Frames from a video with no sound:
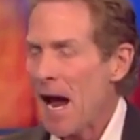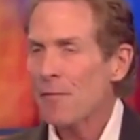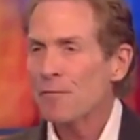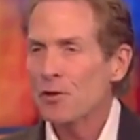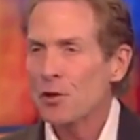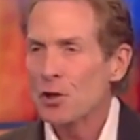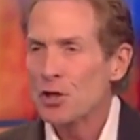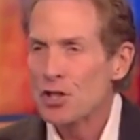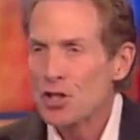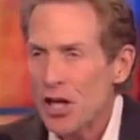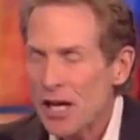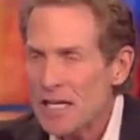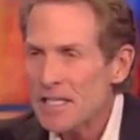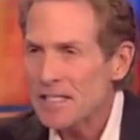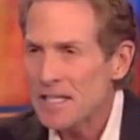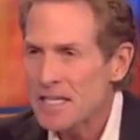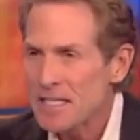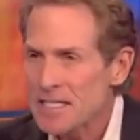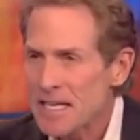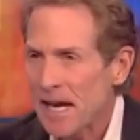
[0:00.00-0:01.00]
after
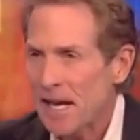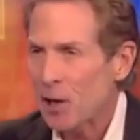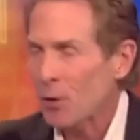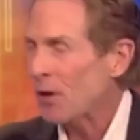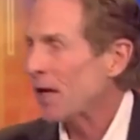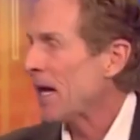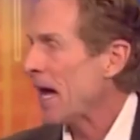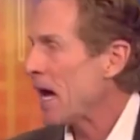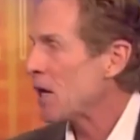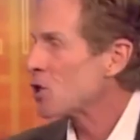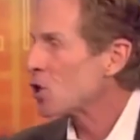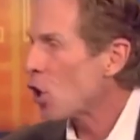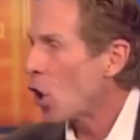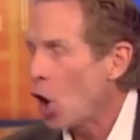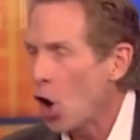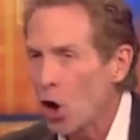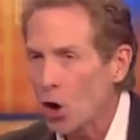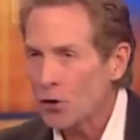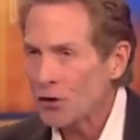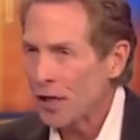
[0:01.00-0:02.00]
Jason Terry had
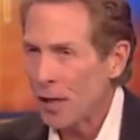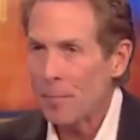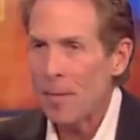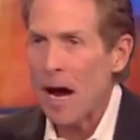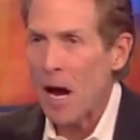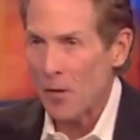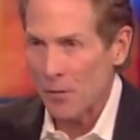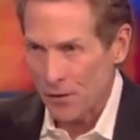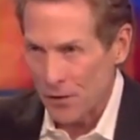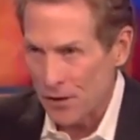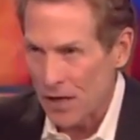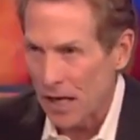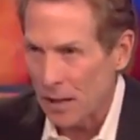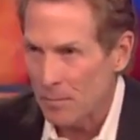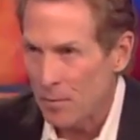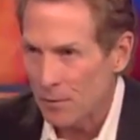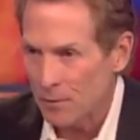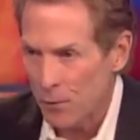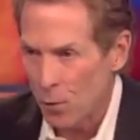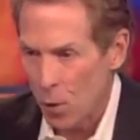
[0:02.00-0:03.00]
called him out the
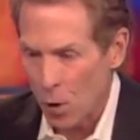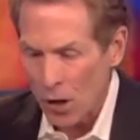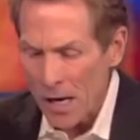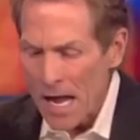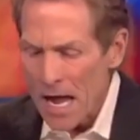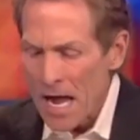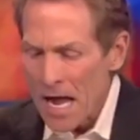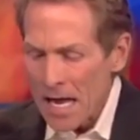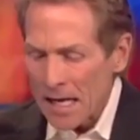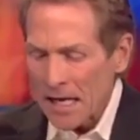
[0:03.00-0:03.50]
day before.